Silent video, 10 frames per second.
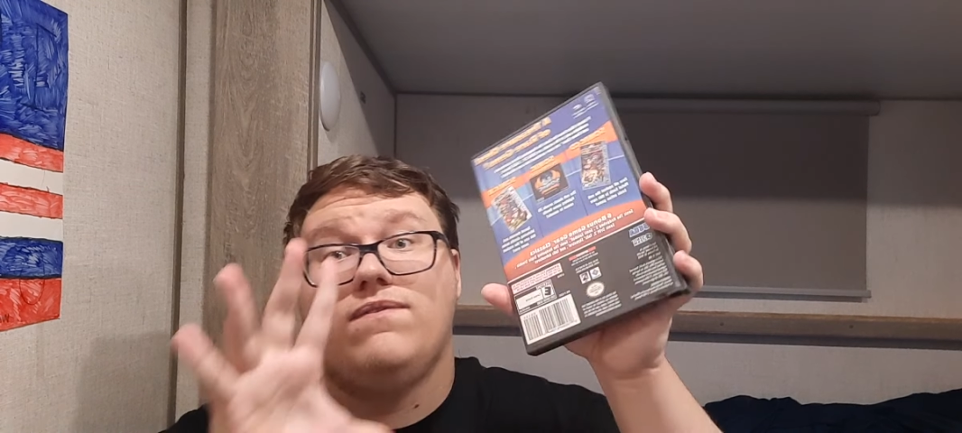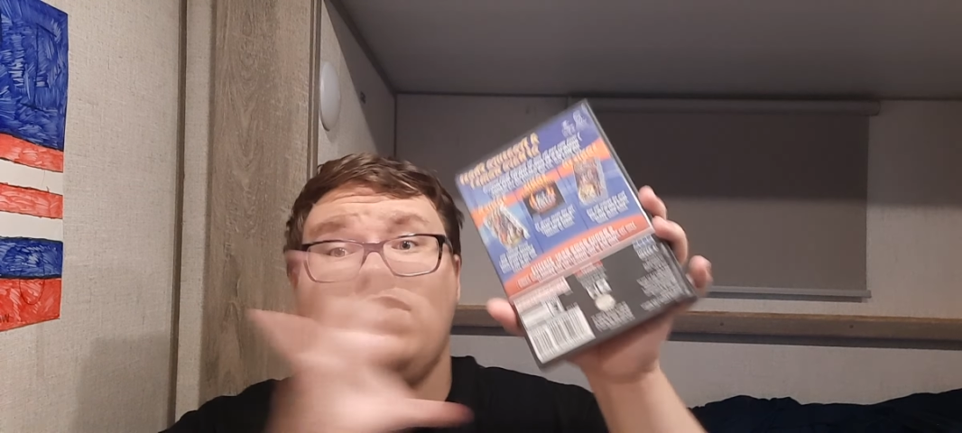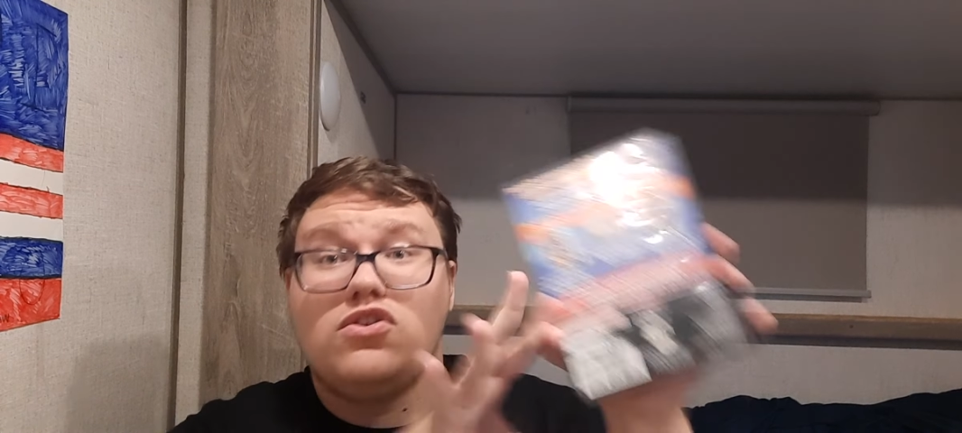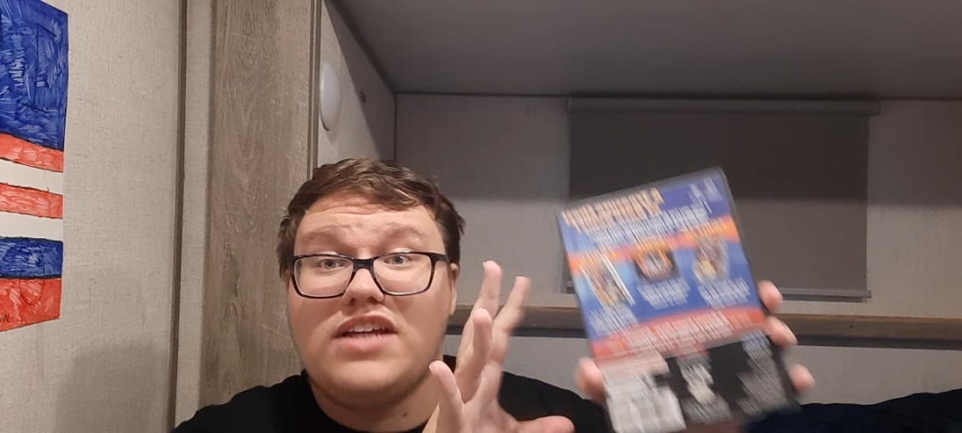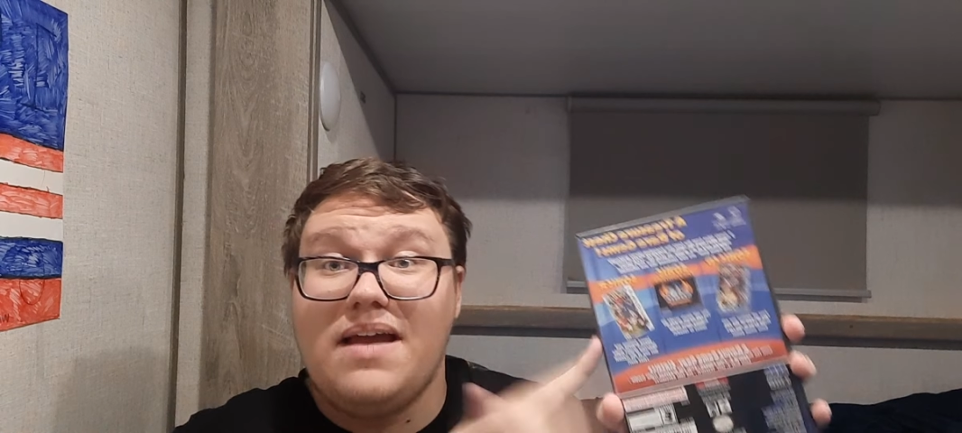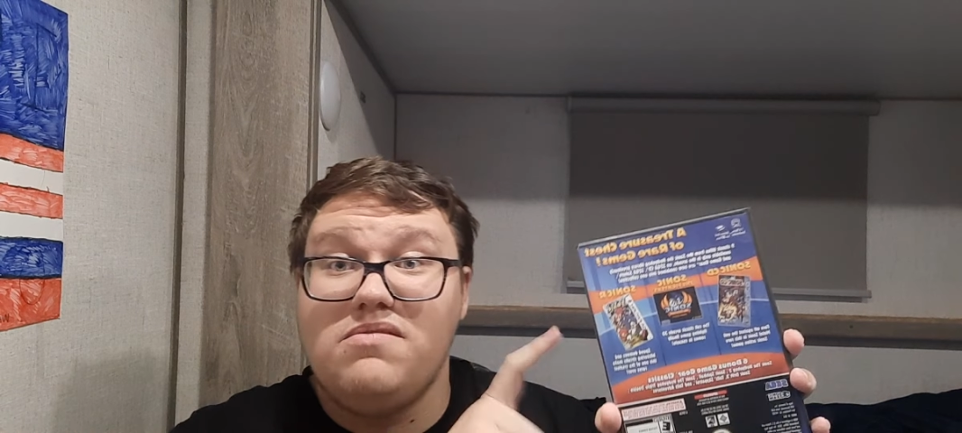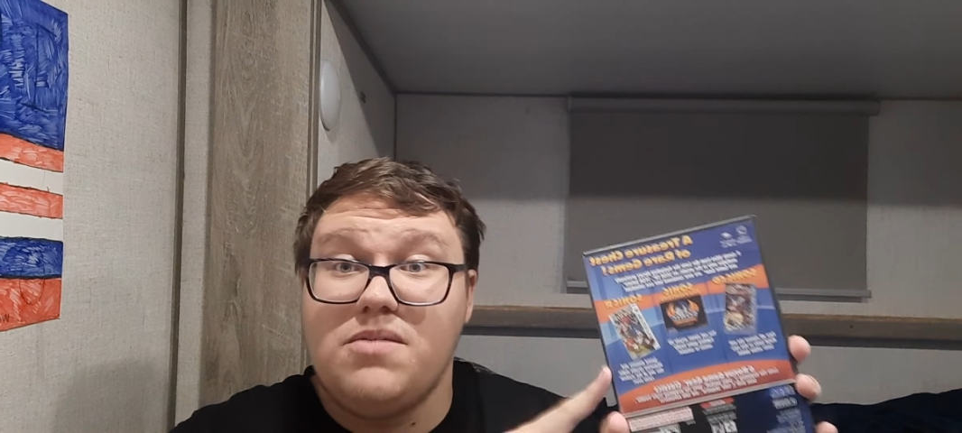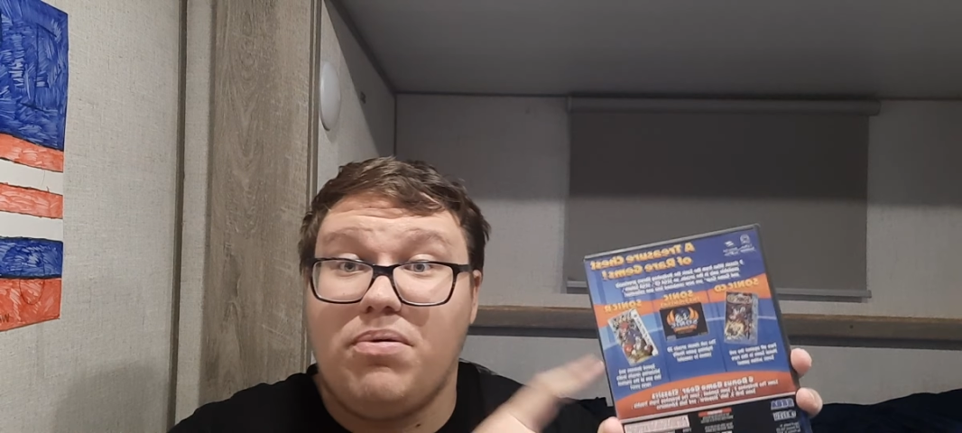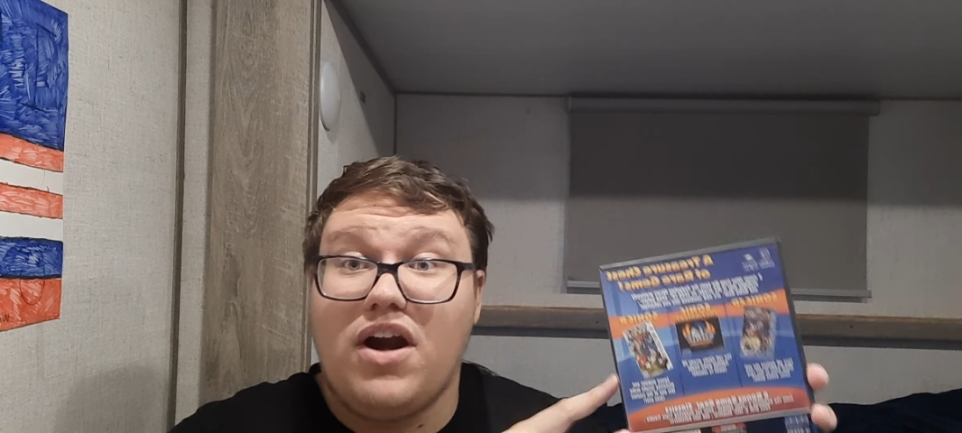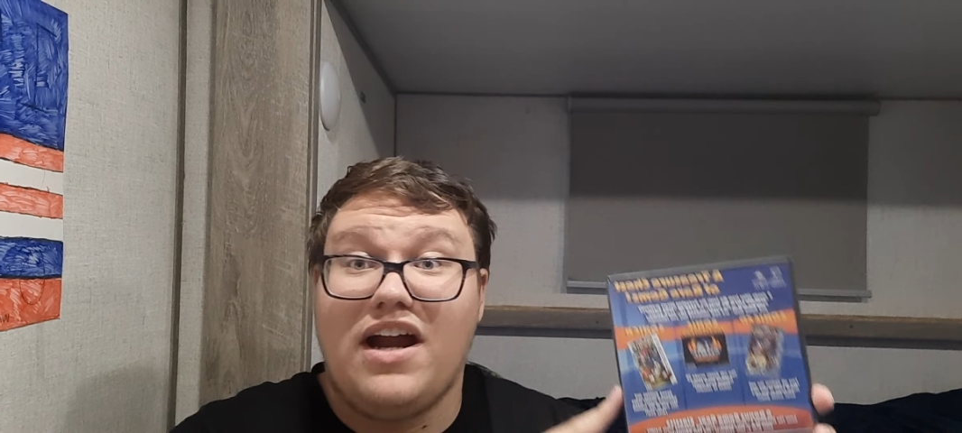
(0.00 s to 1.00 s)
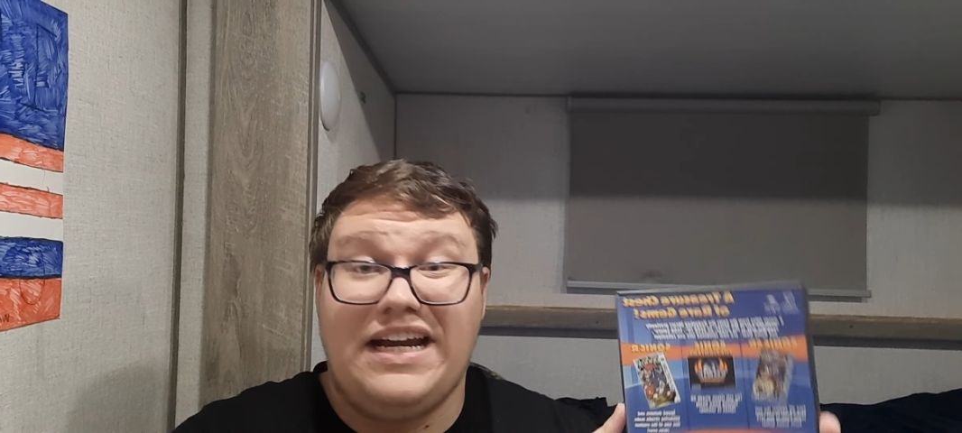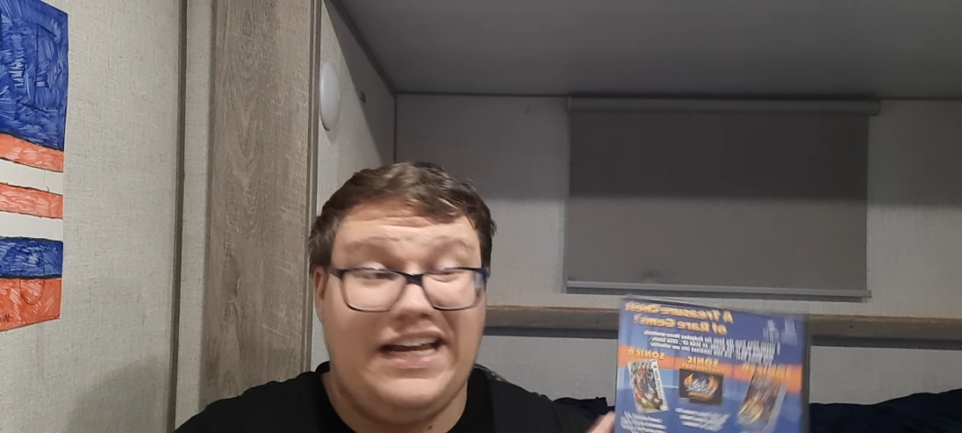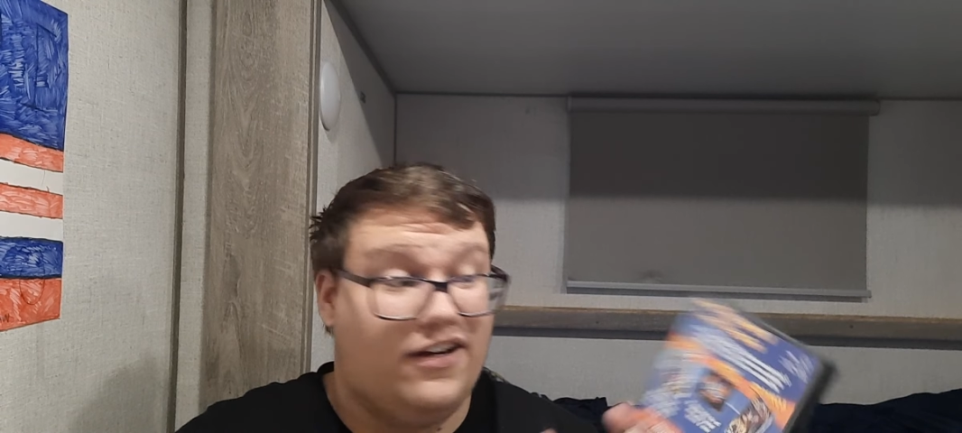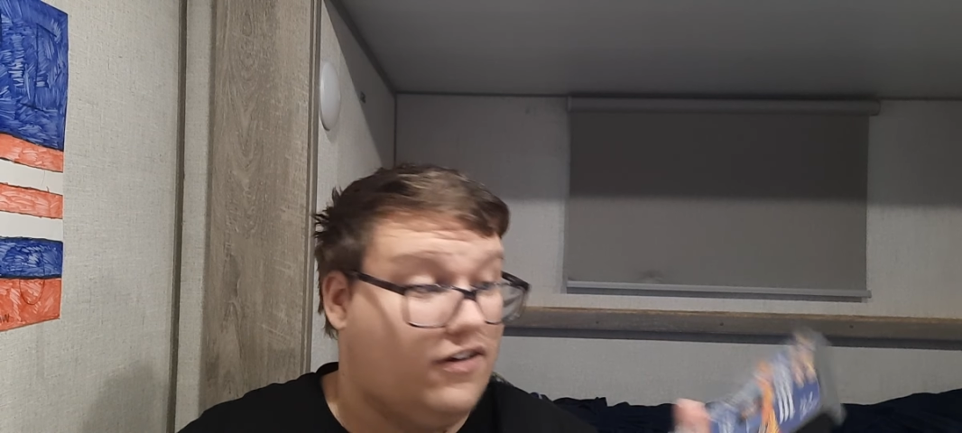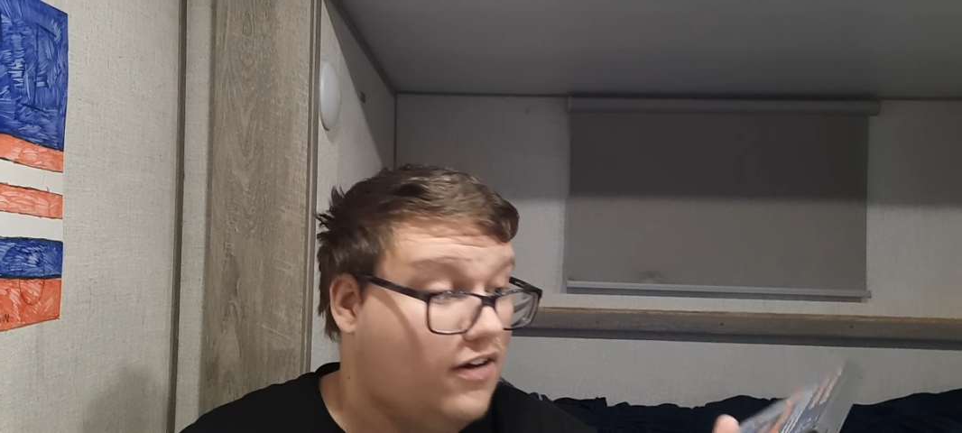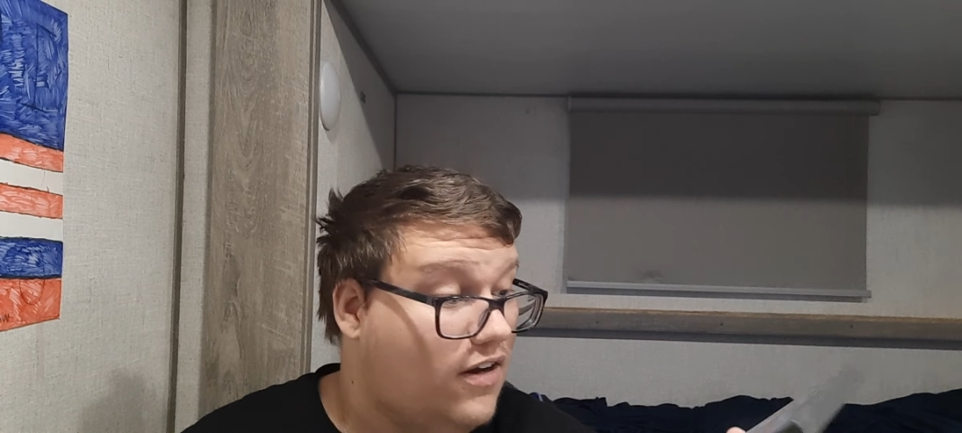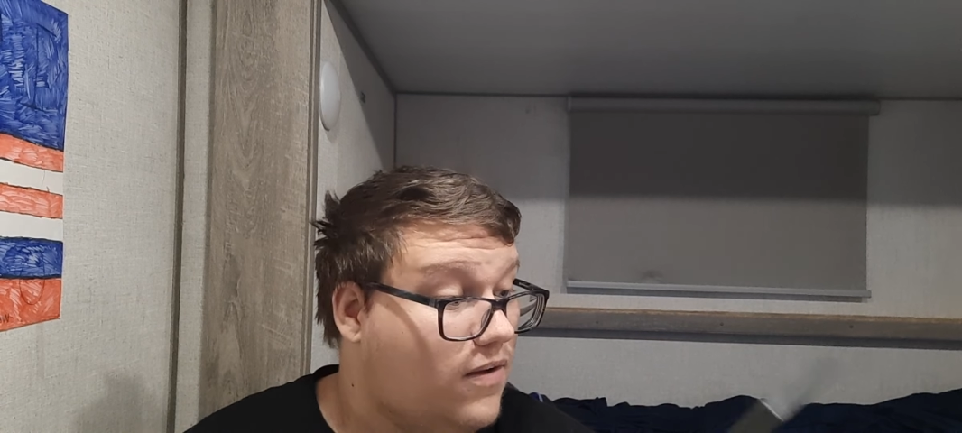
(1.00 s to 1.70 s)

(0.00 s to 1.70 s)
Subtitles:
those are games you put on here.